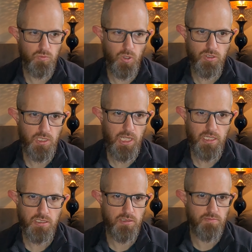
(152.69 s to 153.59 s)
Wasn't
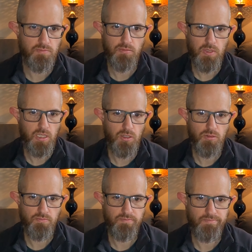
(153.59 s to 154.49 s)
lasting
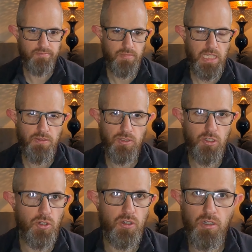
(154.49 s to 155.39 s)
even
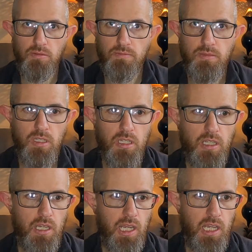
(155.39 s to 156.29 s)
an hour
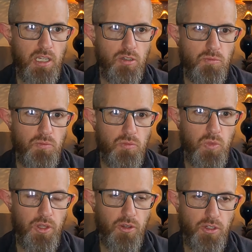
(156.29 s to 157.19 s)

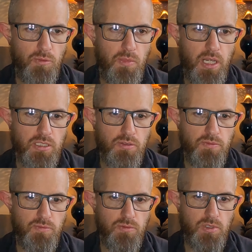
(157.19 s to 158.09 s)
without a massive
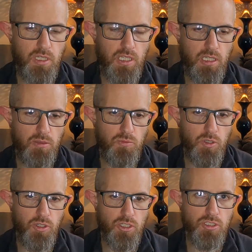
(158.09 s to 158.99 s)

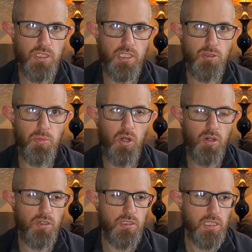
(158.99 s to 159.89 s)
reduction in the
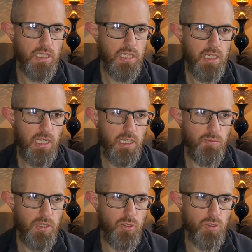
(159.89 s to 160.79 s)
power.
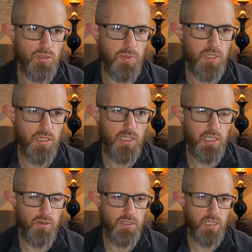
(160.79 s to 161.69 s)
I noticed
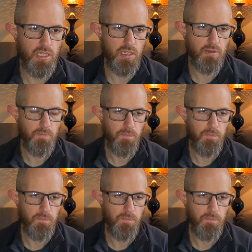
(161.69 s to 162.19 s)
particularly, I did a